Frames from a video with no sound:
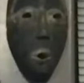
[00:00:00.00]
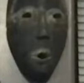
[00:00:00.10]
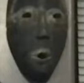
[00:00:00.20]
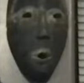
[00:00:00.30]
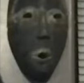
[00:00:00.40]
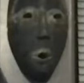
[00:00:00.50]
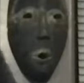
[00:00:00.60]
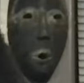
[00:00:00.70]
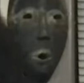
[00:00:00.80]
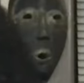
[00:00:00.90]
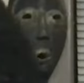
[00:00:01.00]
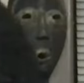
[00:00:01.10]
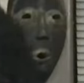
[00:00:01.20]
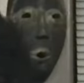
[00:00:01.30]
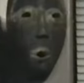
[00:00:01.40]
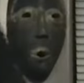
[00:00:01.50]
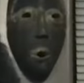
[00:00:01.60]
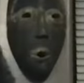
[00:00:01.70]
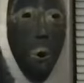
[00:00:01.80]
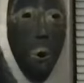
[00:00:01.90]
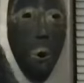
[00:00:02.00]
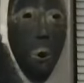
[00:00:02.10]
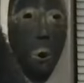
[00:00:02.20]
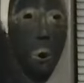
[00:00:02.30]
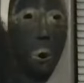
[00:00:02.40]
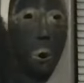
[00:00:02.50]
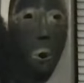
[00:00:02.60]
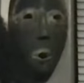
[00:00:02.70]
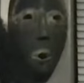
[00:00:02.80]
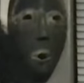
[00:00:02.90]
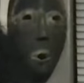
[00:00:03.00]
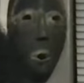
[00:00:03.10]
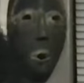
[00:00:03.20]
(silent)